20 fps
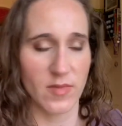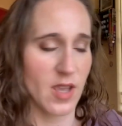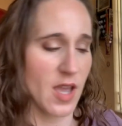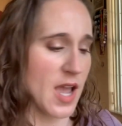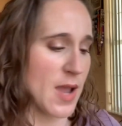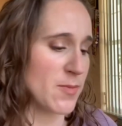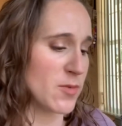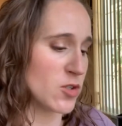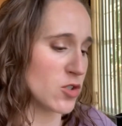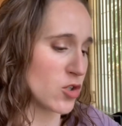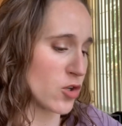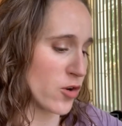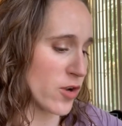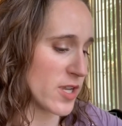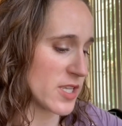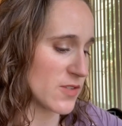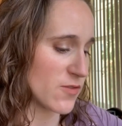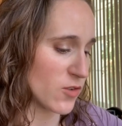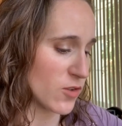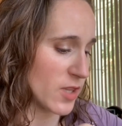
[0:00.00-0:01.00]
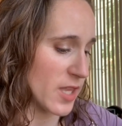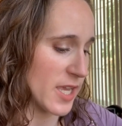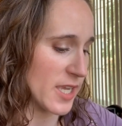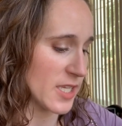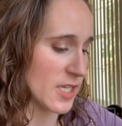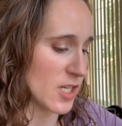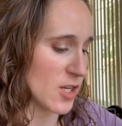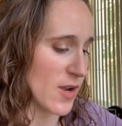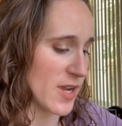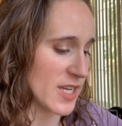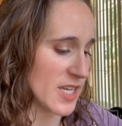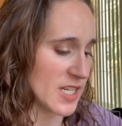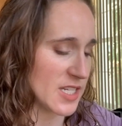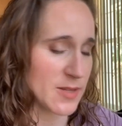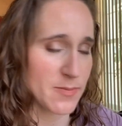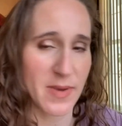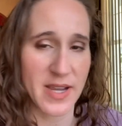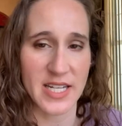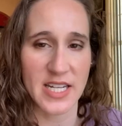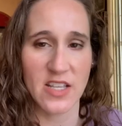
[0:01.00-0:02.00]
I'm notorious for like, you know, I need
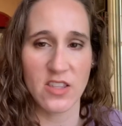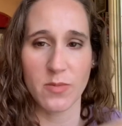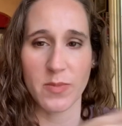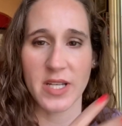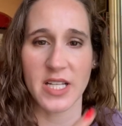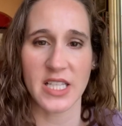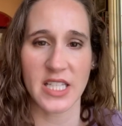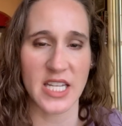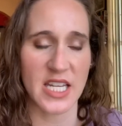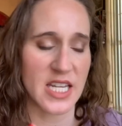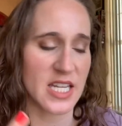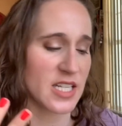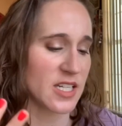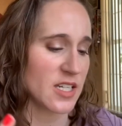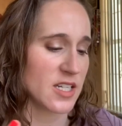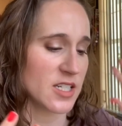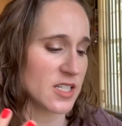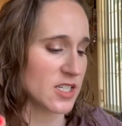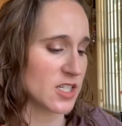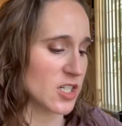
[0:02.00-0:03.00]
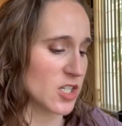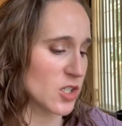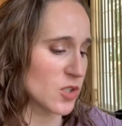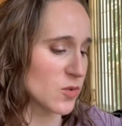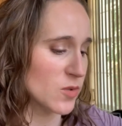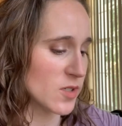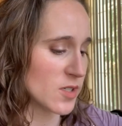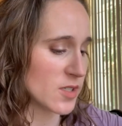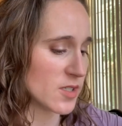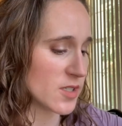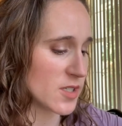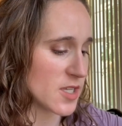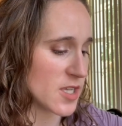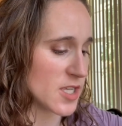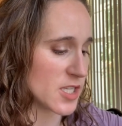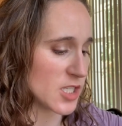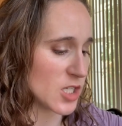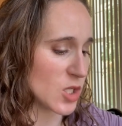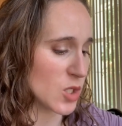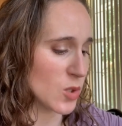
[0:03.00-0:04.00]
my teeth to be clean and, you know,
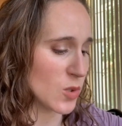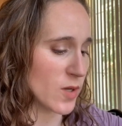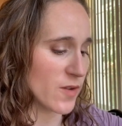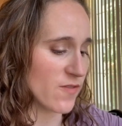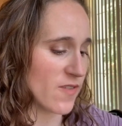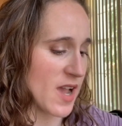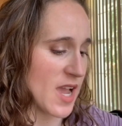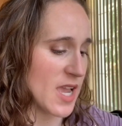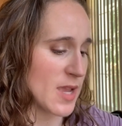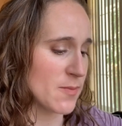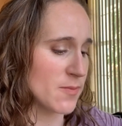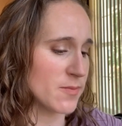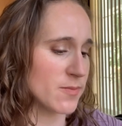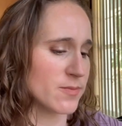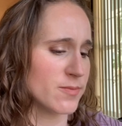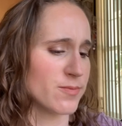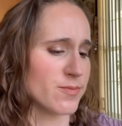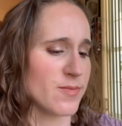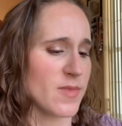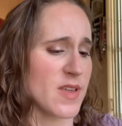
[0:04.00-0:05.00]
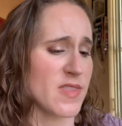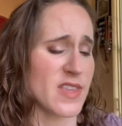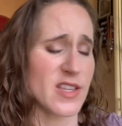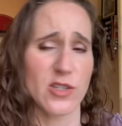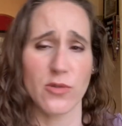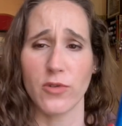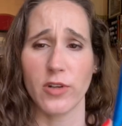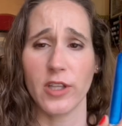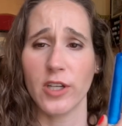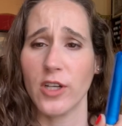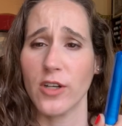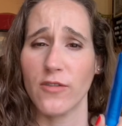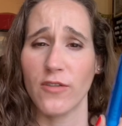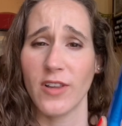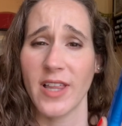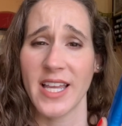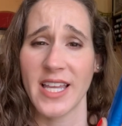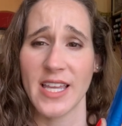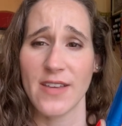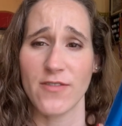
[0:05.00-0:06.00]
so if I'm, and these are really good for
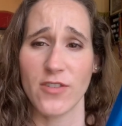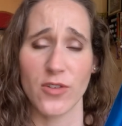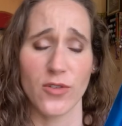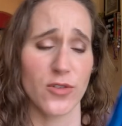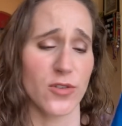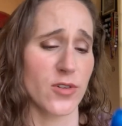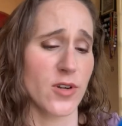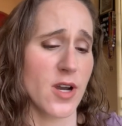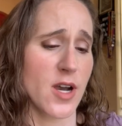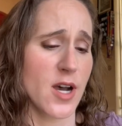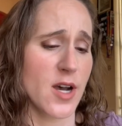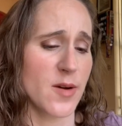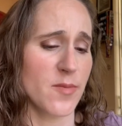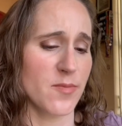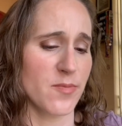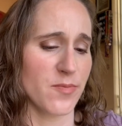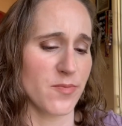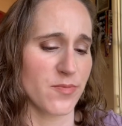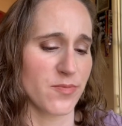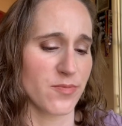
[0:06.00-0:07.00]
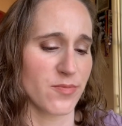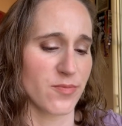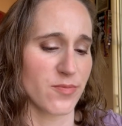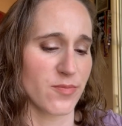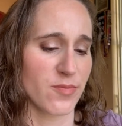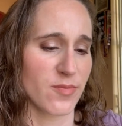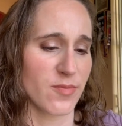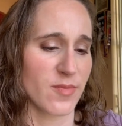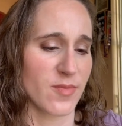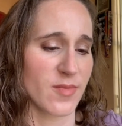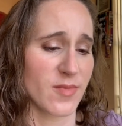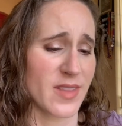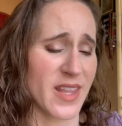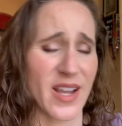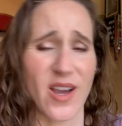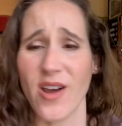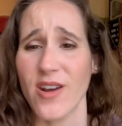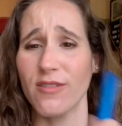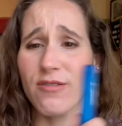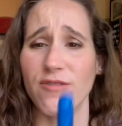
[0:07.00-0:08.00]
like if you're um,
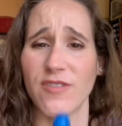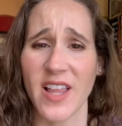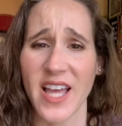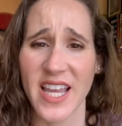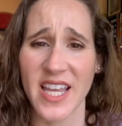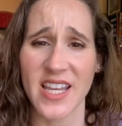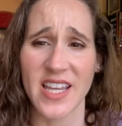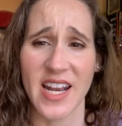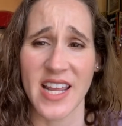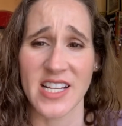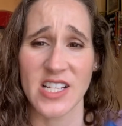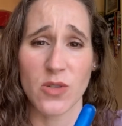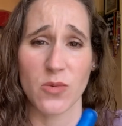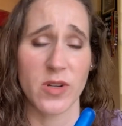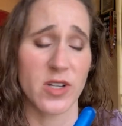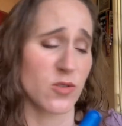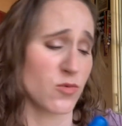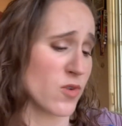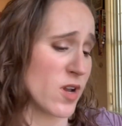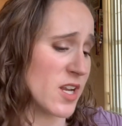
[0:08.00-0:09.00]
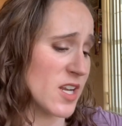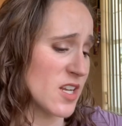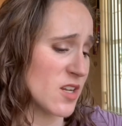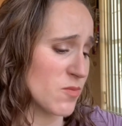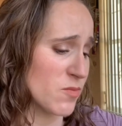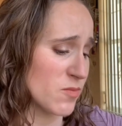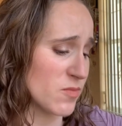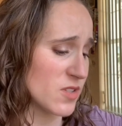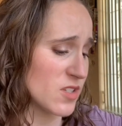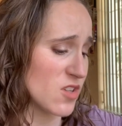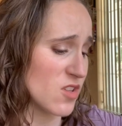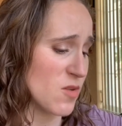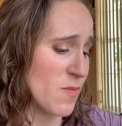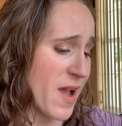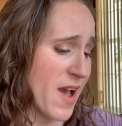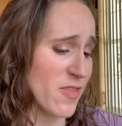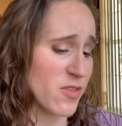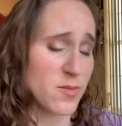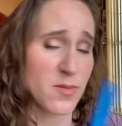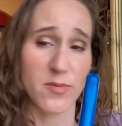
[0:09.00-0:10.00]
like on a flight and I just want to run in to the
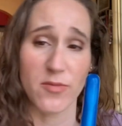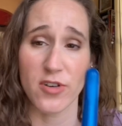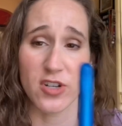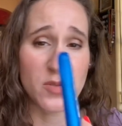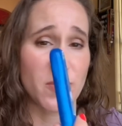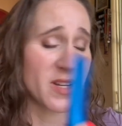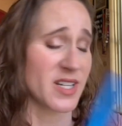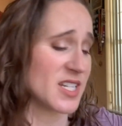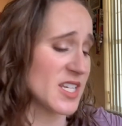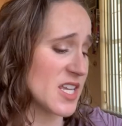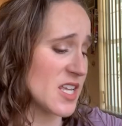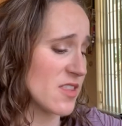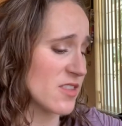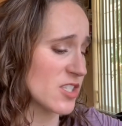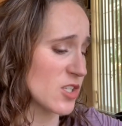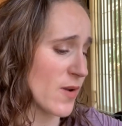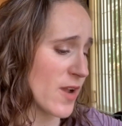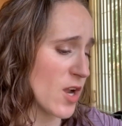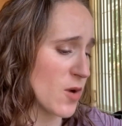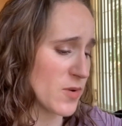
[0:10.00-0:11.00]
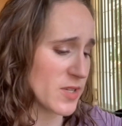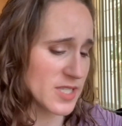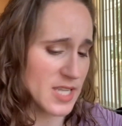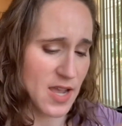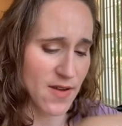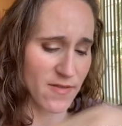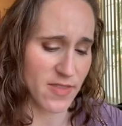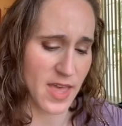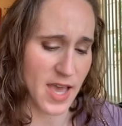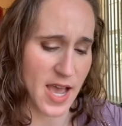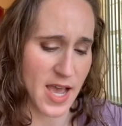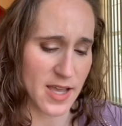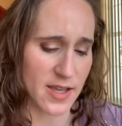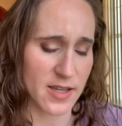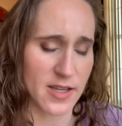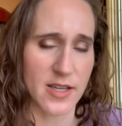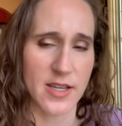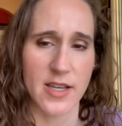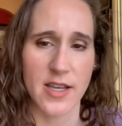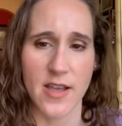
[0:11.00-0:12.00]
bathroom and brush my teeth. So I always have that.
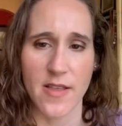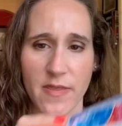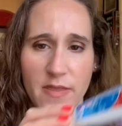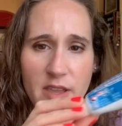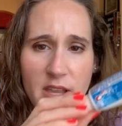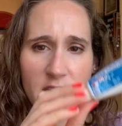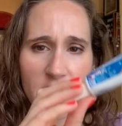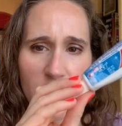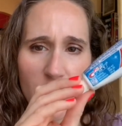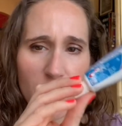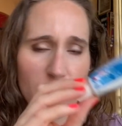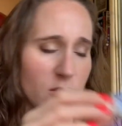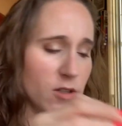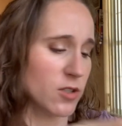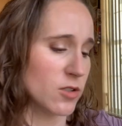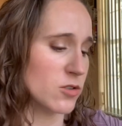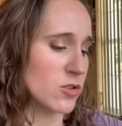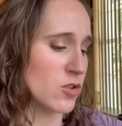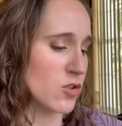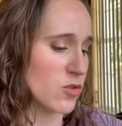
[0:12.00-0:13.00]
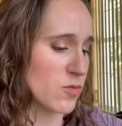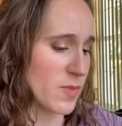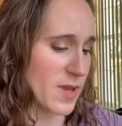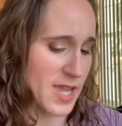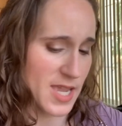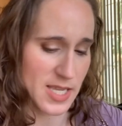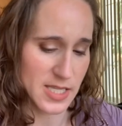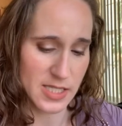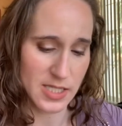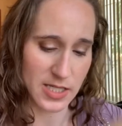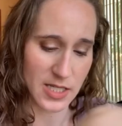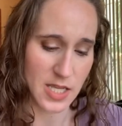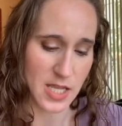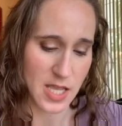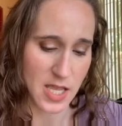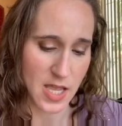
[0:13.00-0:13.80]
Then, you know, the little toothpaste.